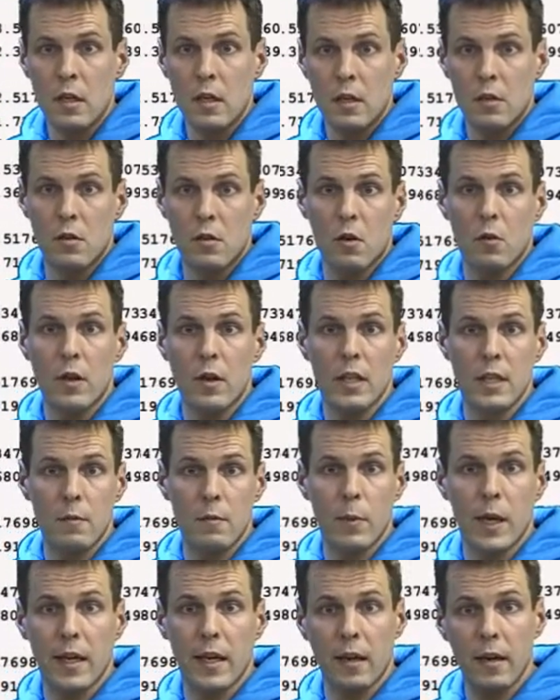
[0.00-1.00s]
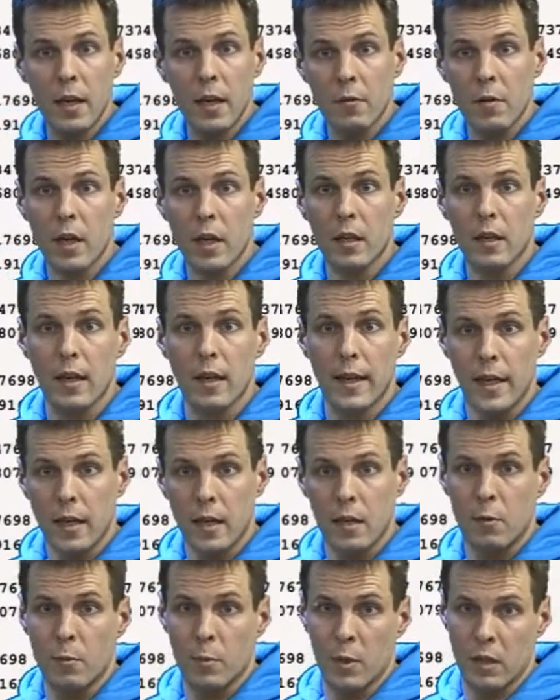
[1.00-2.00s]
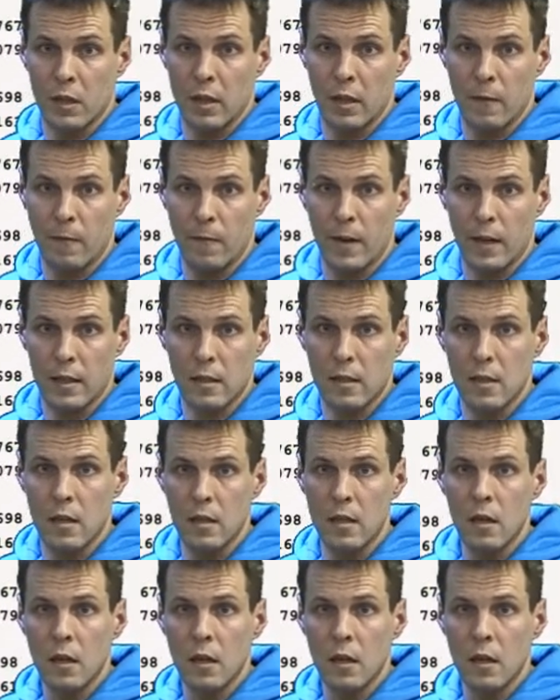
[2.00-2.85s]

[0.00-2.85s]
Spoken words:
So we can directly interpret the effects.